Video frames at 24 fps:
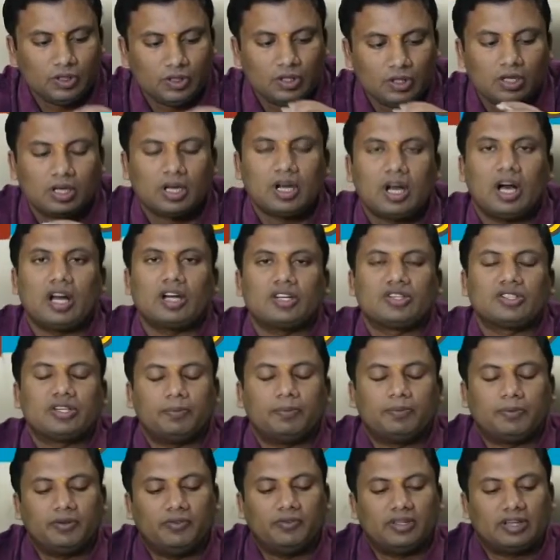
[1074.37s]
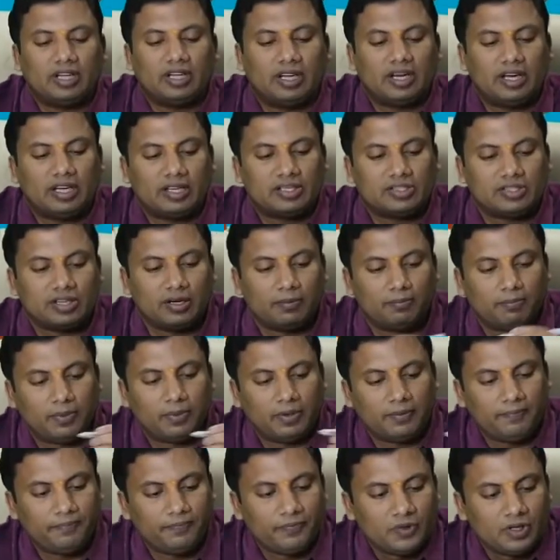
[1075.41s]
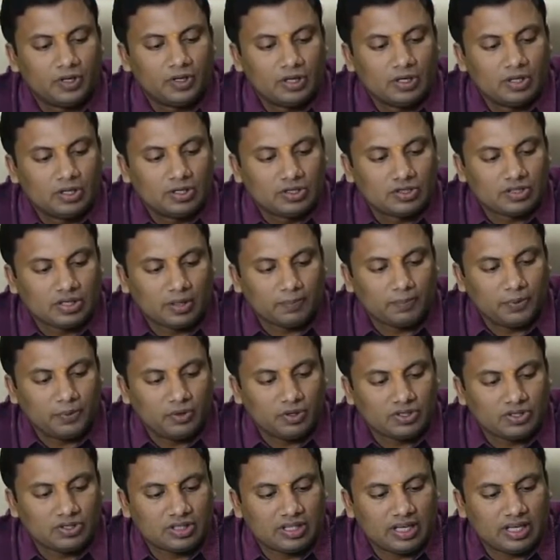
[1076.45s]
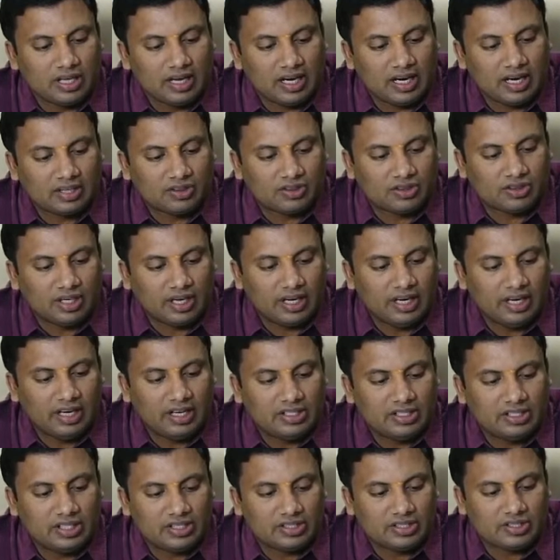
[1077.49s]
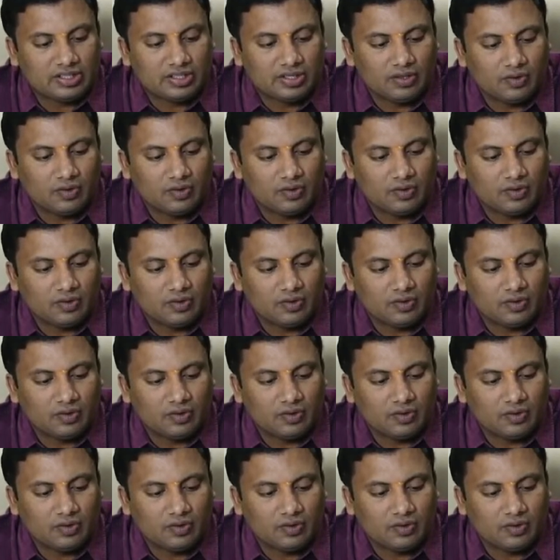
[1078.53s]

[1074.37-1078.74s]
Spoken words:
Concept with an example. Suppose there are 3 digits.